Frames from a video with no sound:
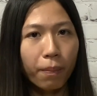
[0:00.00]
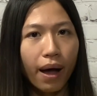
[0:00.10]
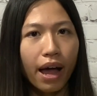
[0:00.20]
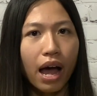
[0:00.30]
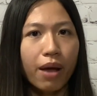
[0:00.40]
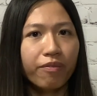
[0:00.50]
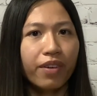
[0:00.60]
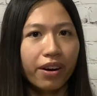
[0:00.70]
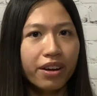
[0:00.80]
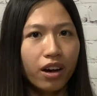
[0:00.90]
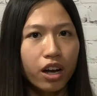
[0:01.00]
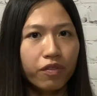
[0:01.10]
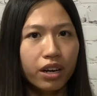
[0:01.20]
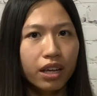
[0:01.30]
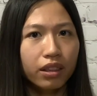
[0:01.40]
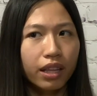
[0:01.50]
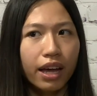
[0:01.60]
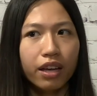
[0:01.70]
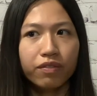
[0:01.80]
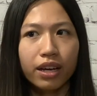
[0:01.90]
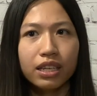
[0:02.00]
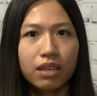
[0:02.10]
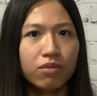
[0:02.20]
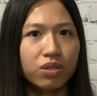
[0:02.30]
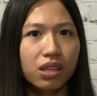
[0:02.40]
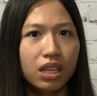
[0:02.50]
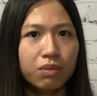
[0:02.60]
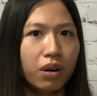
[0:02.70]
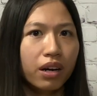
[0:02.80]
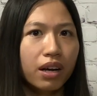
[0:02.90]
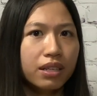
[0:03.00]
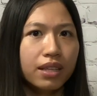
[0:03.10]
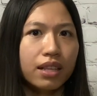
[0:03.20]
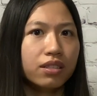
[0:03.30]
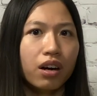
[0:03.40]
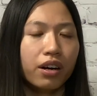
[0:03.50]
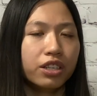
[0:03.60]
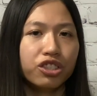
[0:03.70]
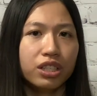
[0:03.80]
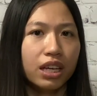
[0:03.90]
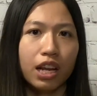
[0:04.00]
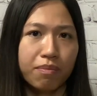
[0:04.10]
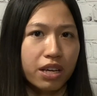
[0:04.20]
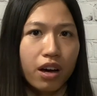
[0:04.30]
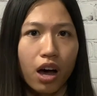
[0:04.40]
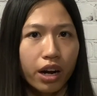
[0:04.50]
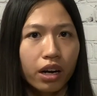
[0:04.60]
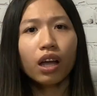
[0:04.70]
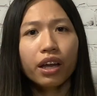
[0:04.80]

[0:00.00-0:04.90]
but I'm very confident that if I keep using these products, that scar is just gonna be gone.